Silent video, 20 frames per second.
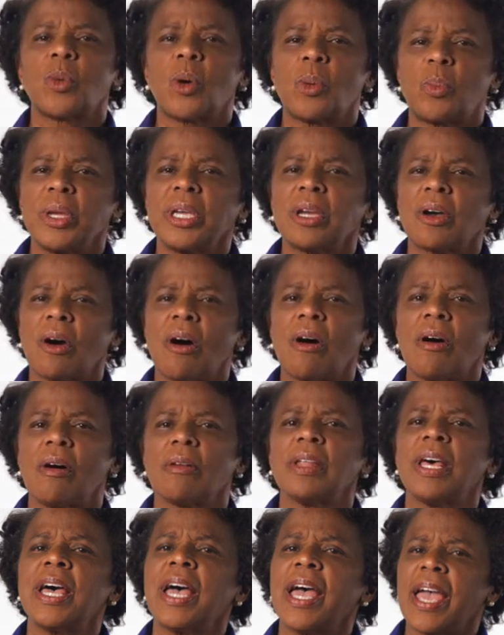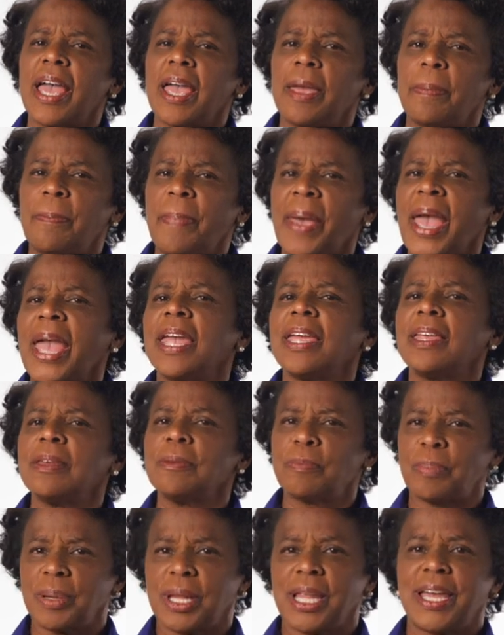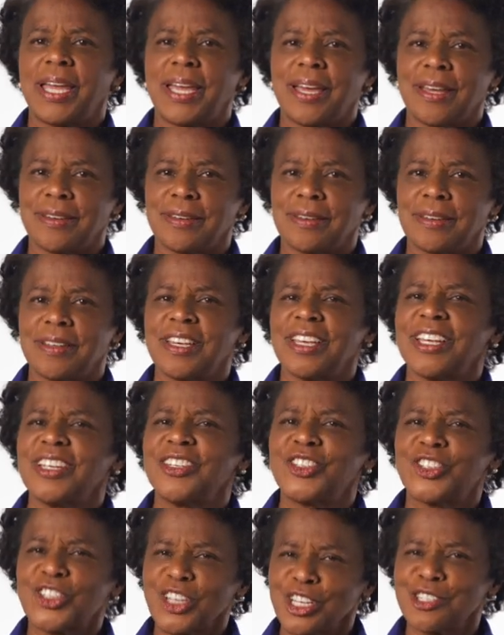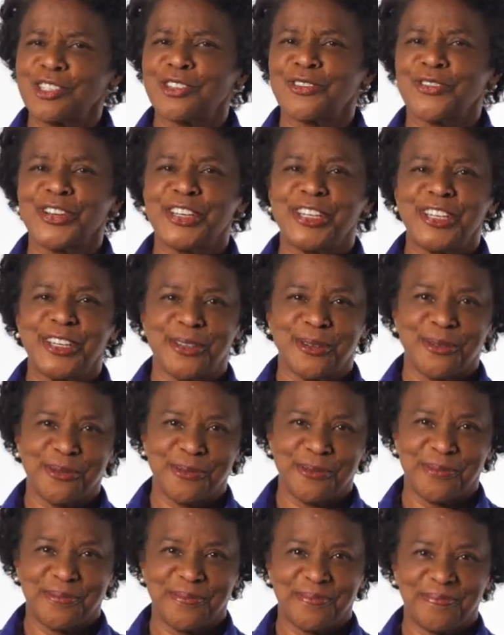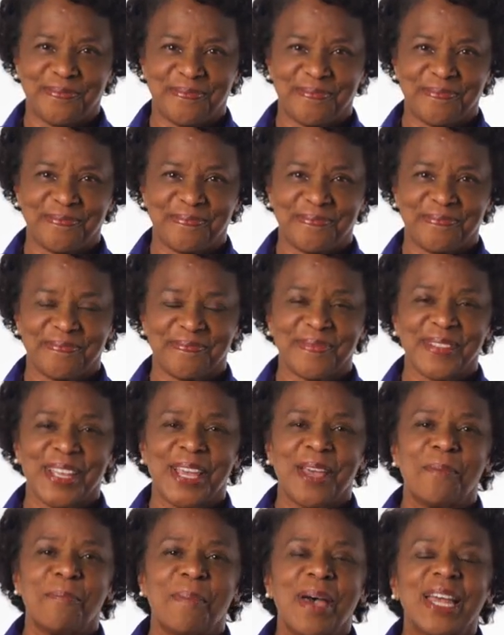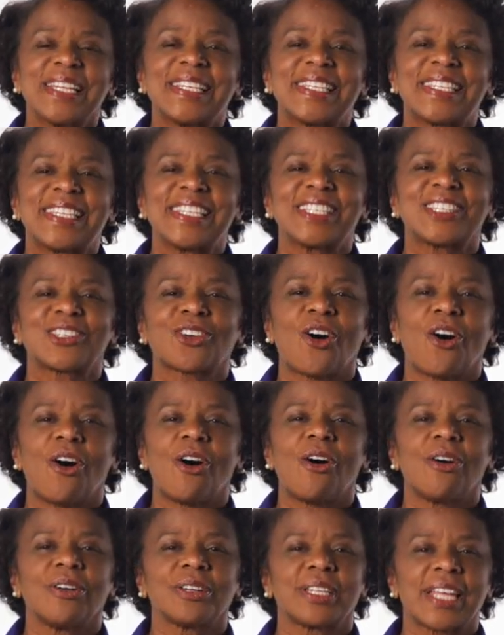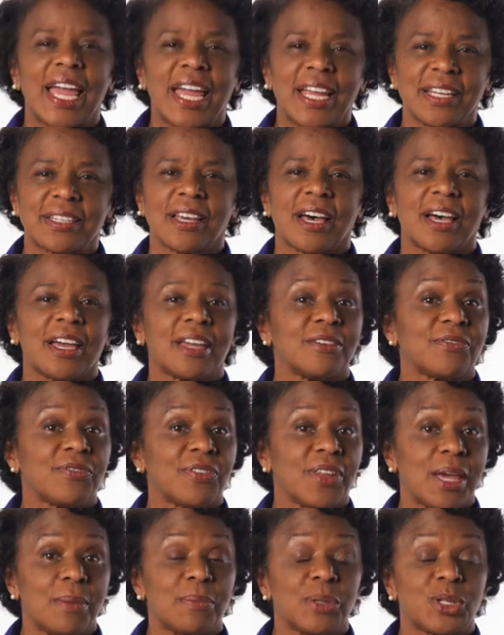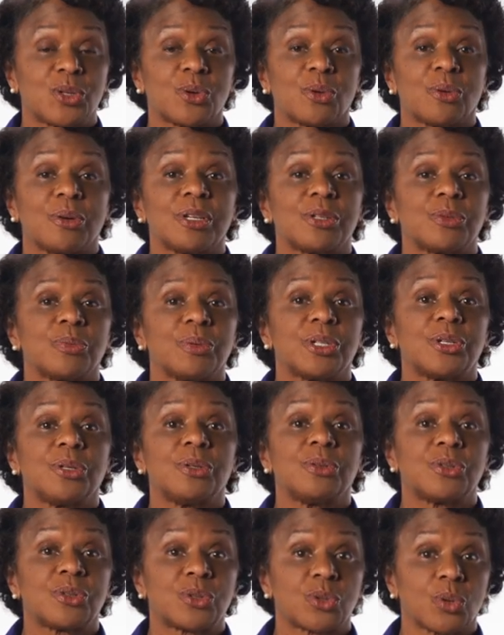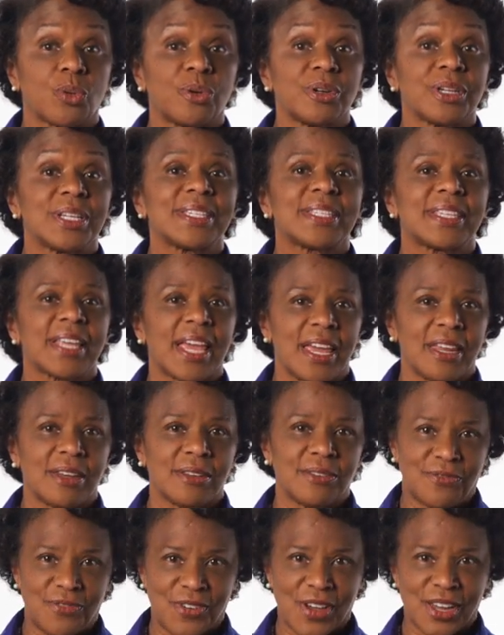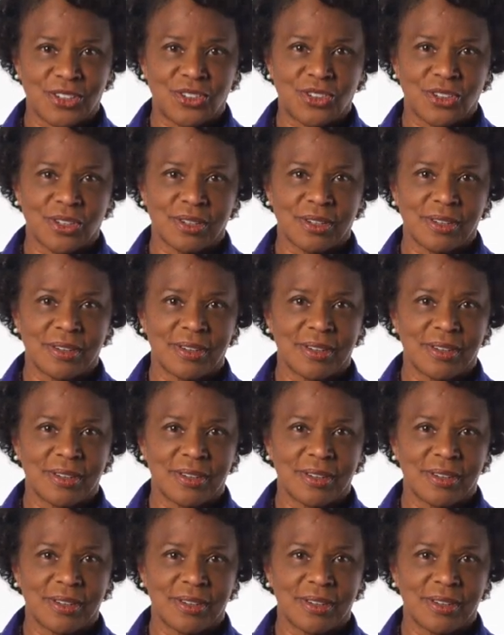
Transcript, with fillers: what we call a pain plan just for you. Medicines called anti inflammatories reduce soreness and infection.